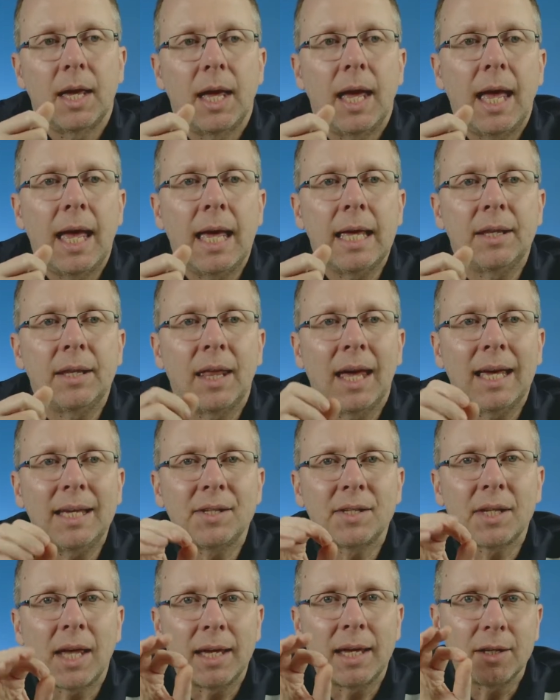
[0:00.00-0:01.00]
And they
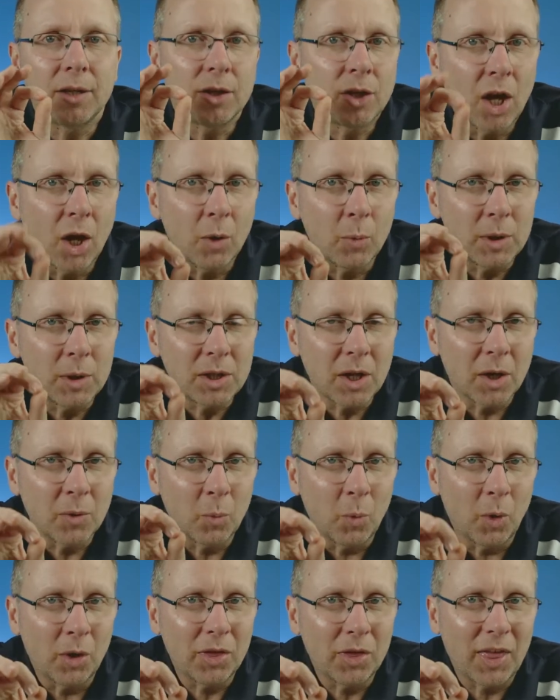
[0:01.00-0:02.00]
say, no, we don't
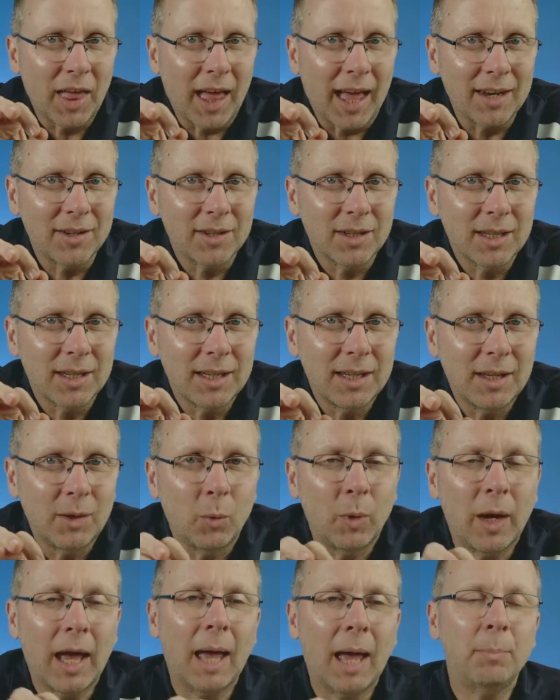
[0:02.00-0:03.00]
want that.
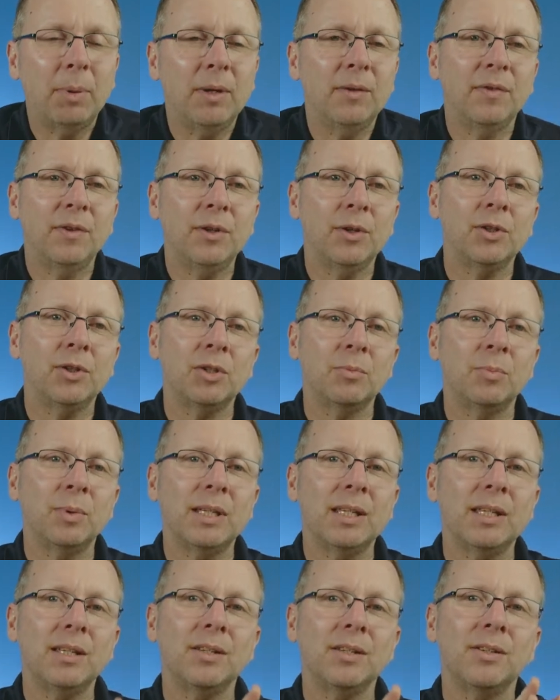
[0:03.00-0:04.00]
We're happy for you to
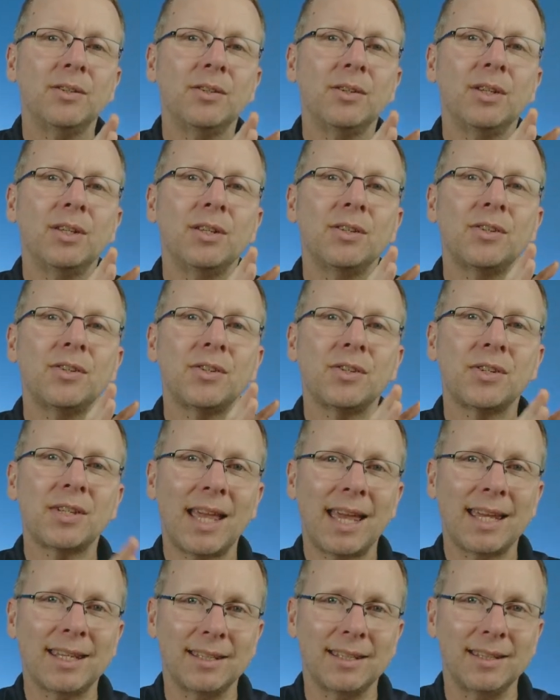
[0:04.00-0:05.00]
be
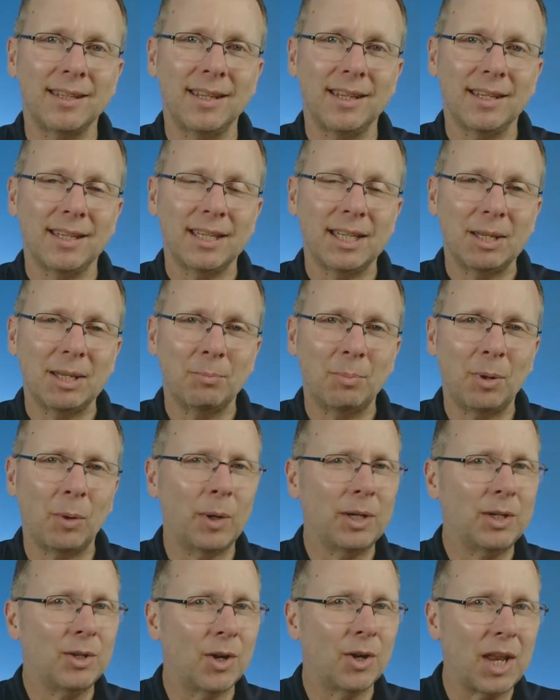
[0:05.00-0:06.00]
son, but
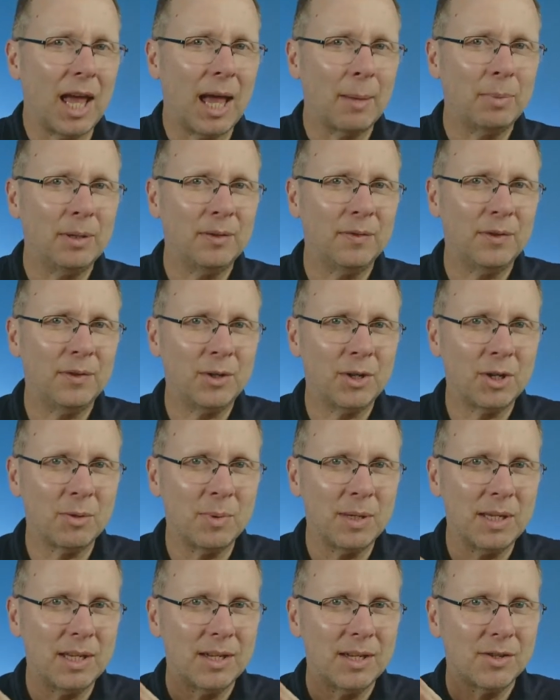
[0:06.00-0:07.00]
we're not happy for you to
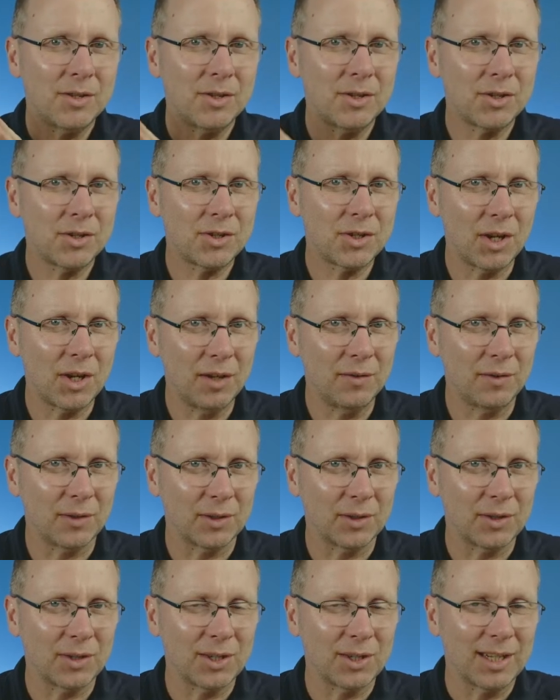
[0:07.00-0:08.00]
be
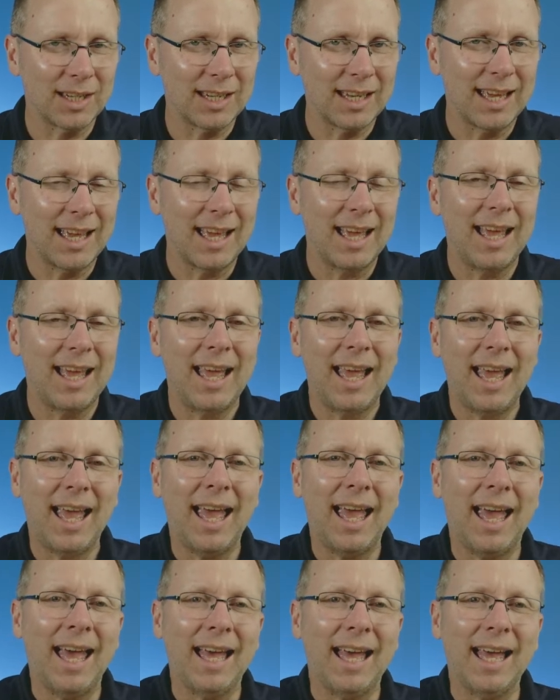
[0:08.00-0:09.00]
servant.
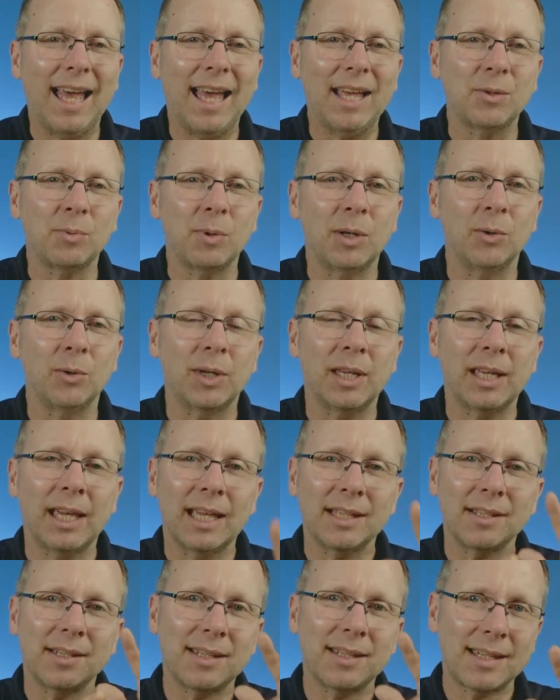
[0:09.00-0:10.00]
As we're looking
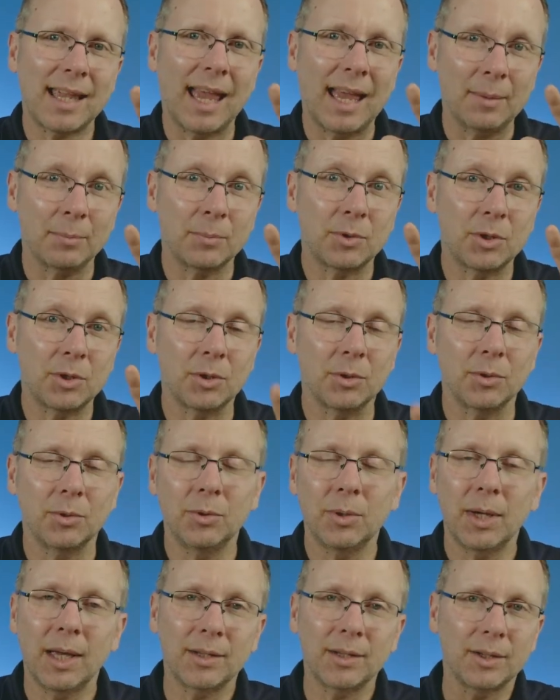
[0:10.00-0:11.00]
at Psalm
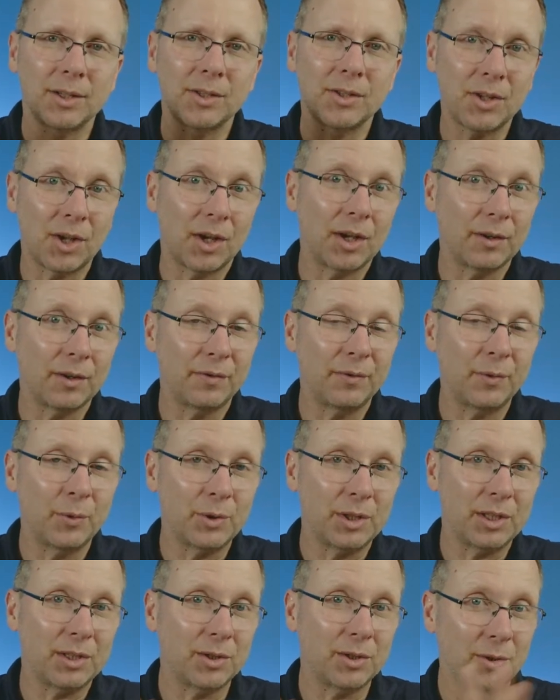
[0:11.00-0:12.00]
2 and Isaiah
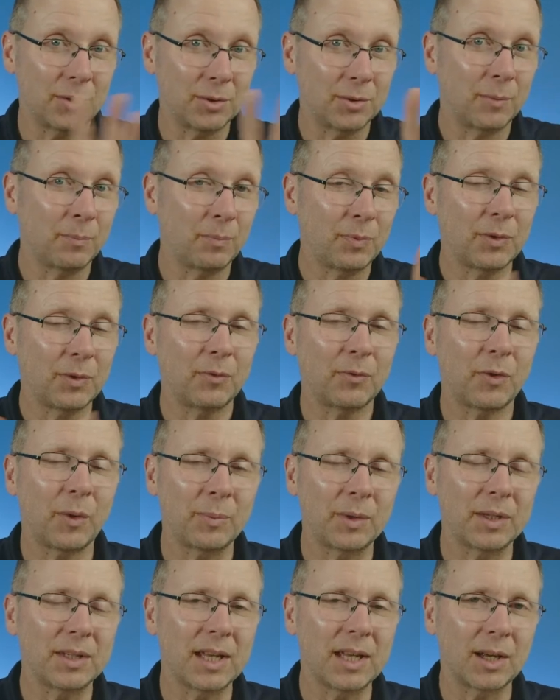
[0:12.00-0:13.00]
42 from
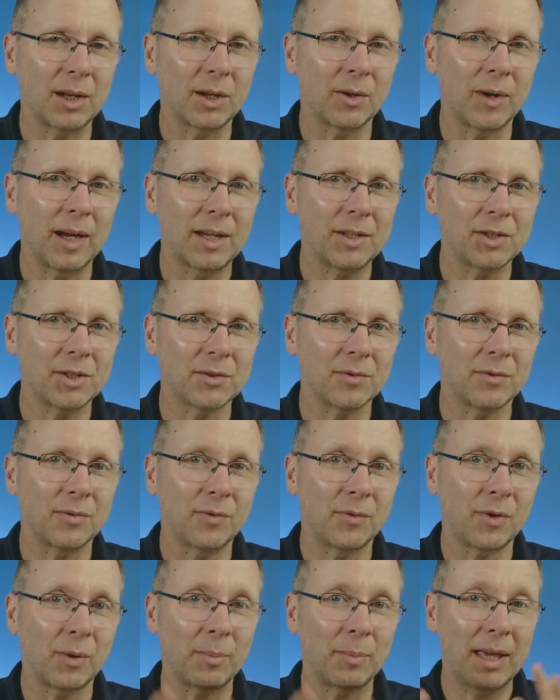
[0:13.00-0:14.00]
the declaration
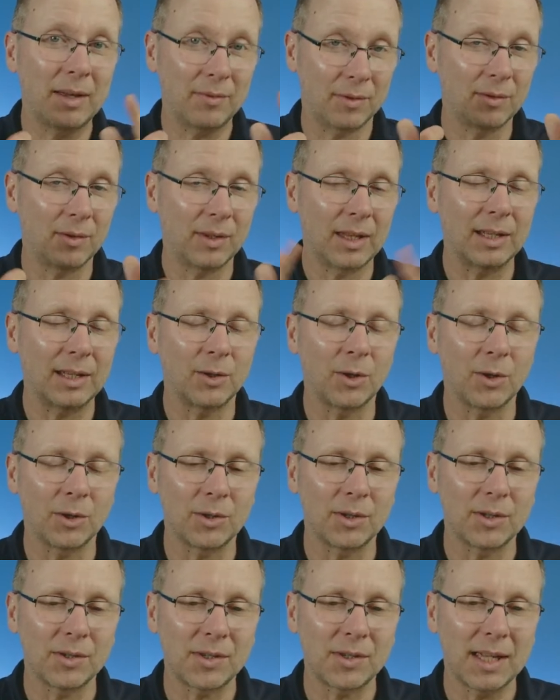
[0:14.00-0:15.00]
from heaven that
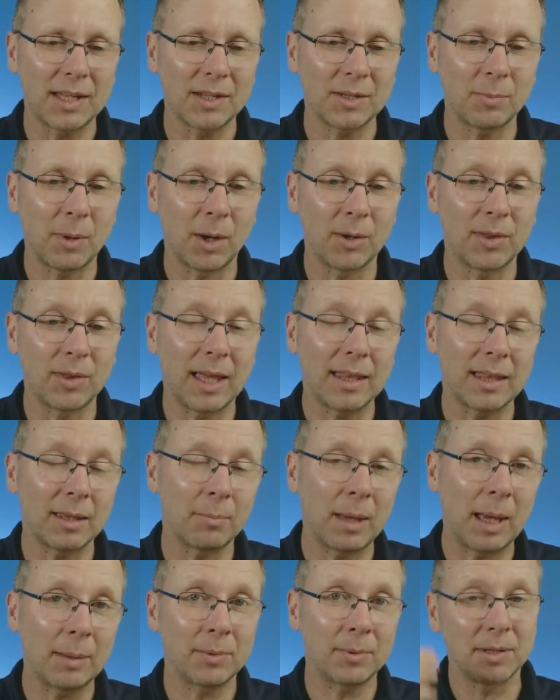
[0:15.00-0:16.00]
God says both at the
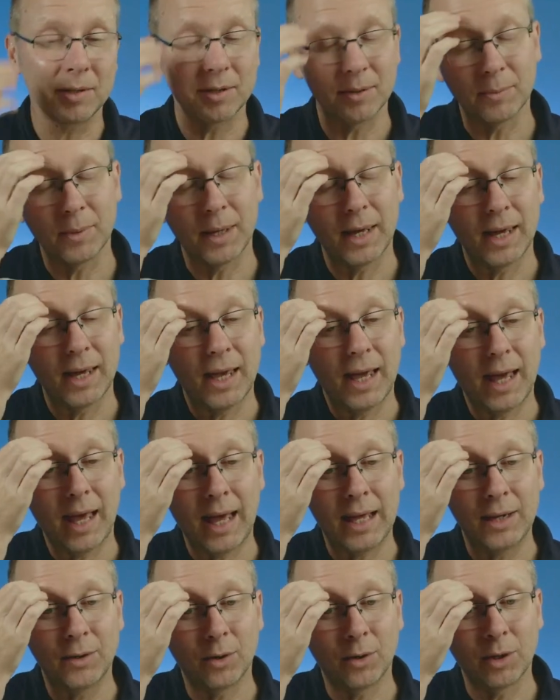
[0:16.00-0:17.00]
baptism
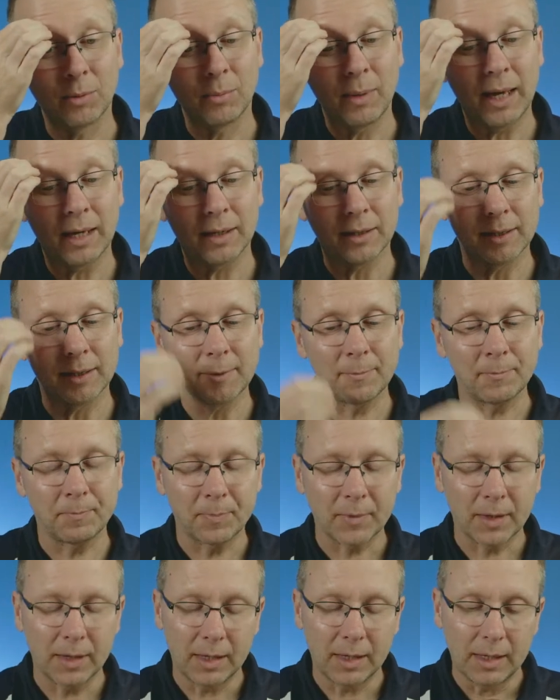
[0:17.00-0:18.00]
and on the mountain.
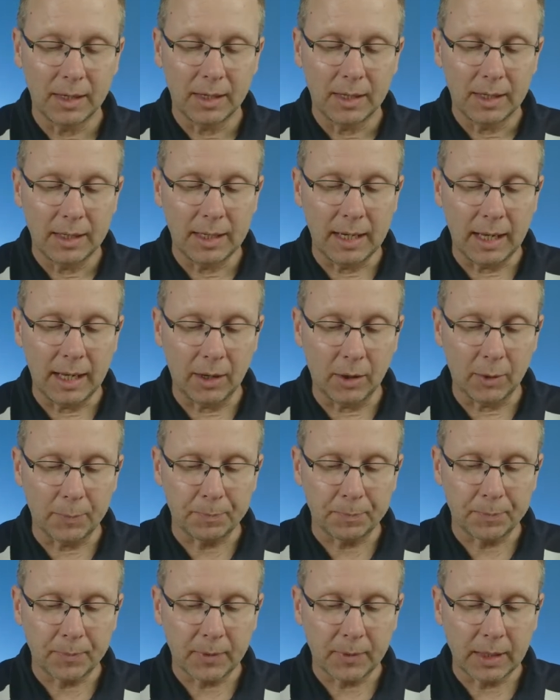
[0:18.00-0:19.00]
Now,
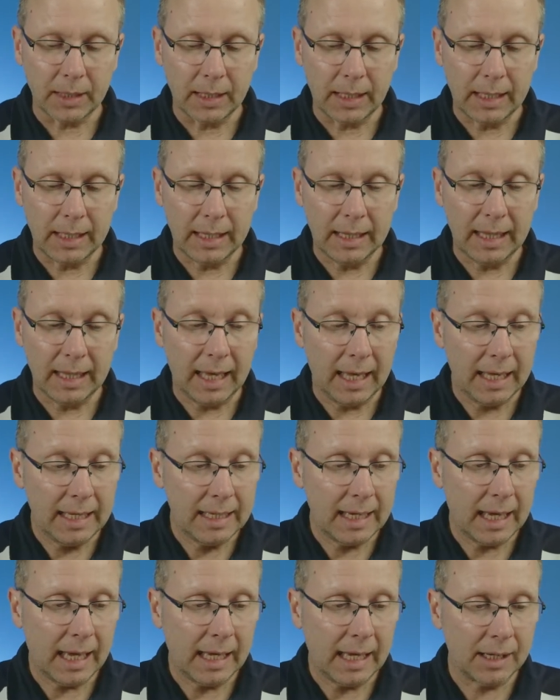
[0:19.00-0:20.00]

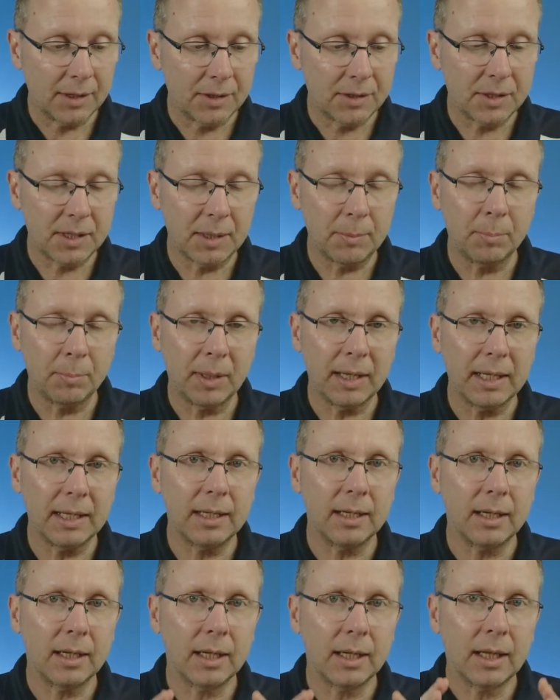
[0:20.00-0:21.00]
they are
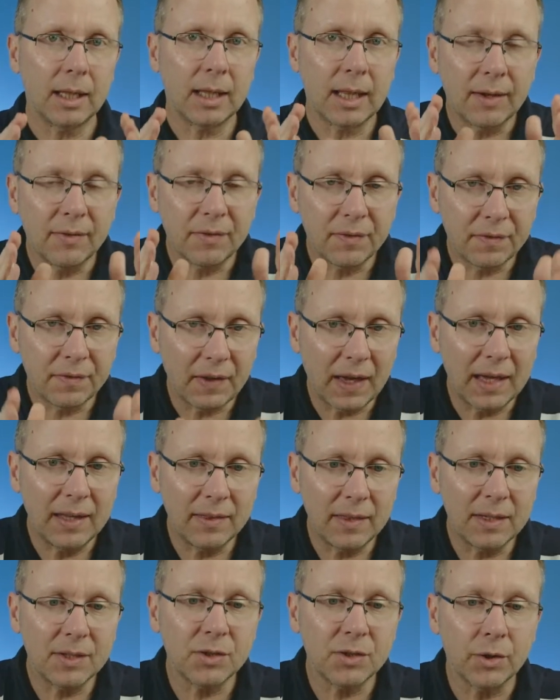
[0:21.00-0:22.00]
simply, their
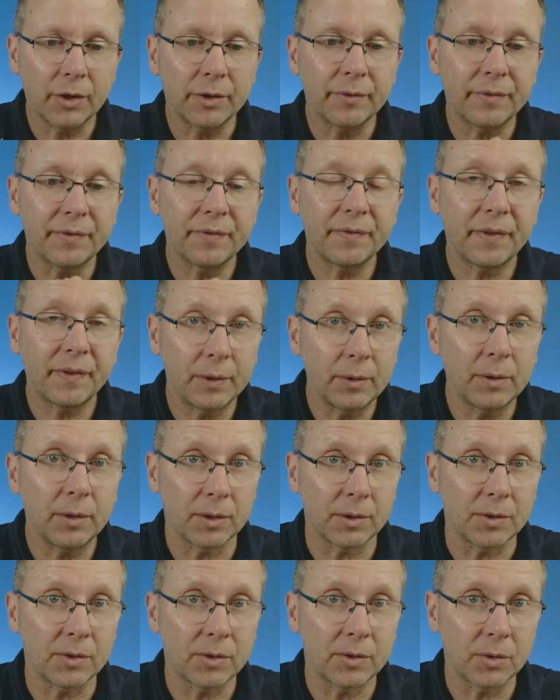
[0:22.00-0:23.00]
faith is not
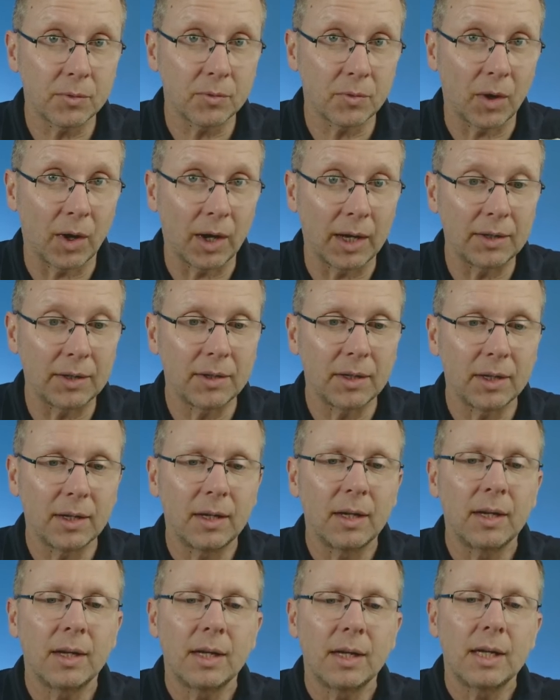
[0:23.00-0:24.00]
focused right.
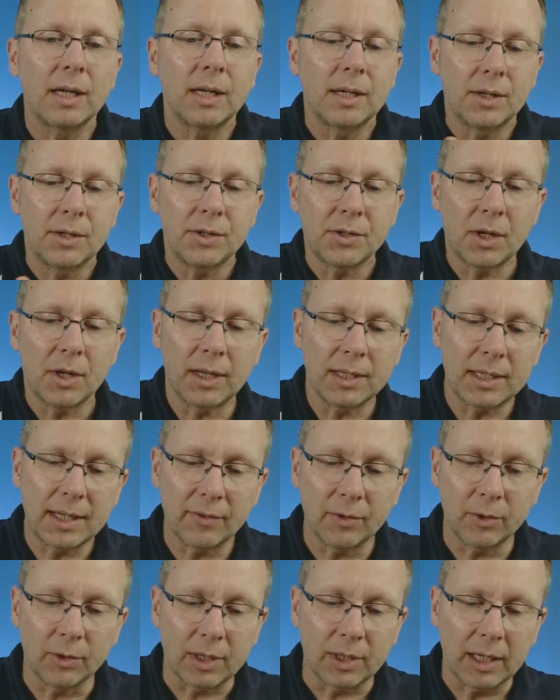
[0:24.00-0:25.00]
So let's have
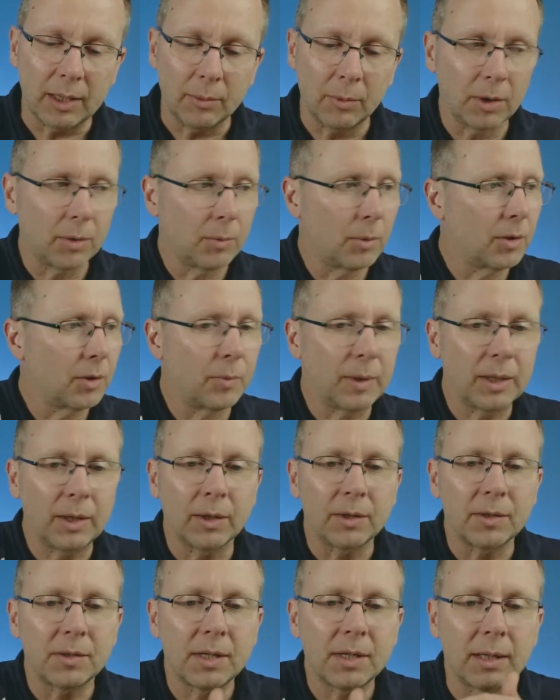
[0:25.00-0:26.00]
a look here. What have we
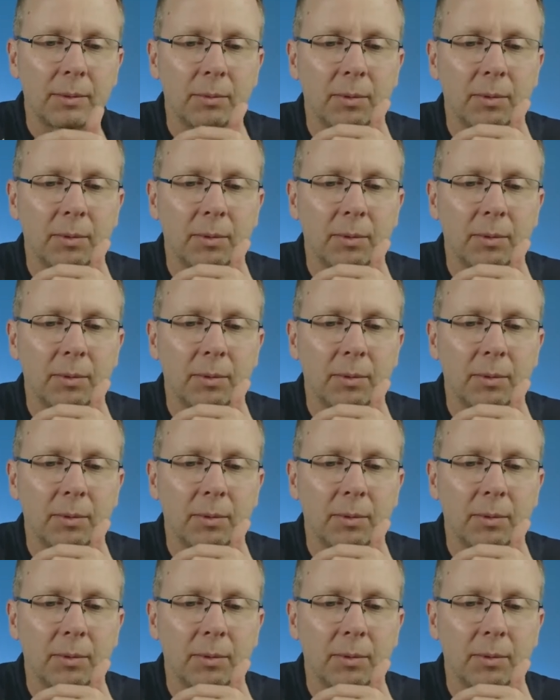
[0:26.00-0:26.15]
got said?